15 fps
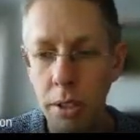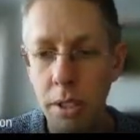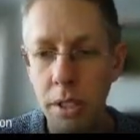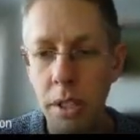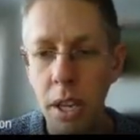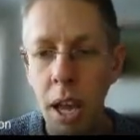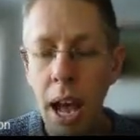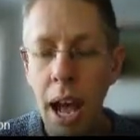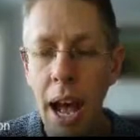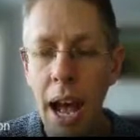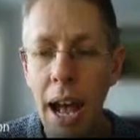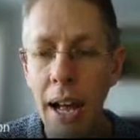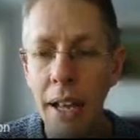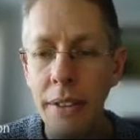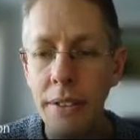And
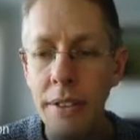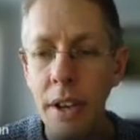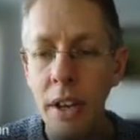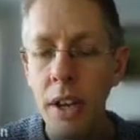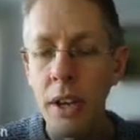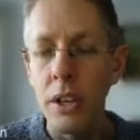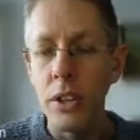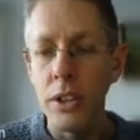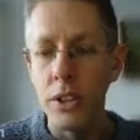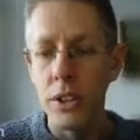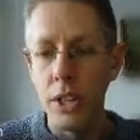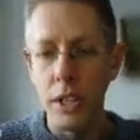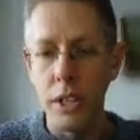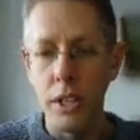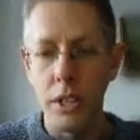the
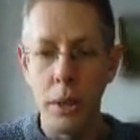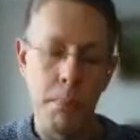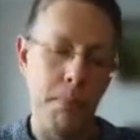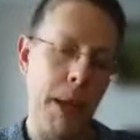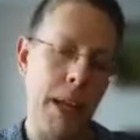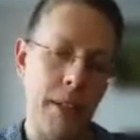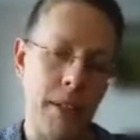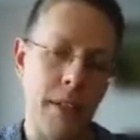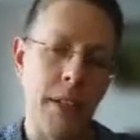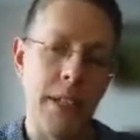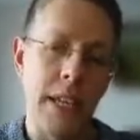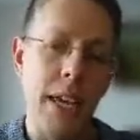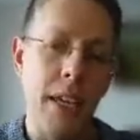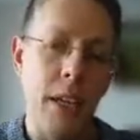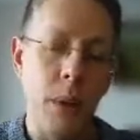bits to take away
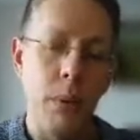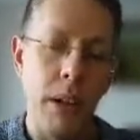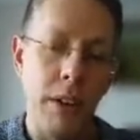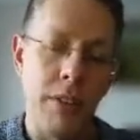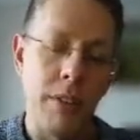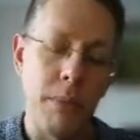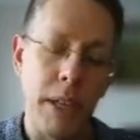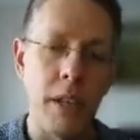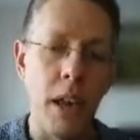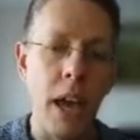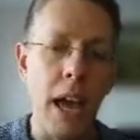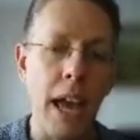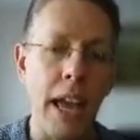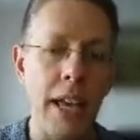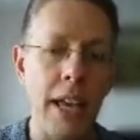from this
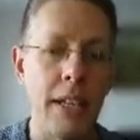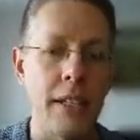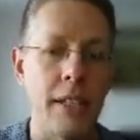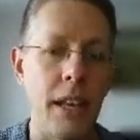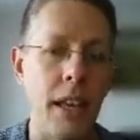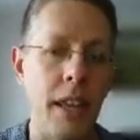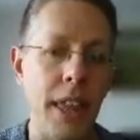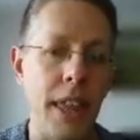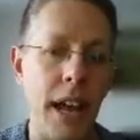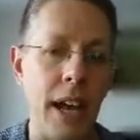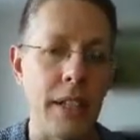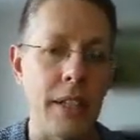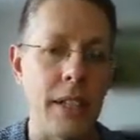is that